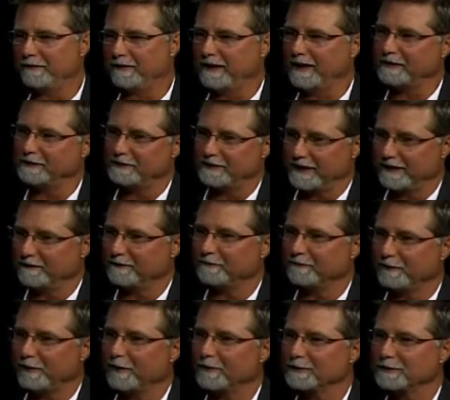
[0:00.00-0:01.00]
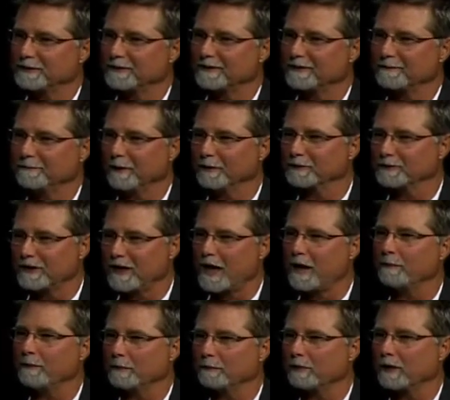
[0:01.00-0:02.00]
and that's that first most
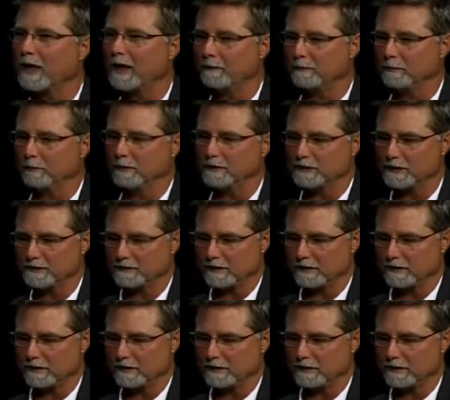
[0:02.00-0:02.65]
common problem, which is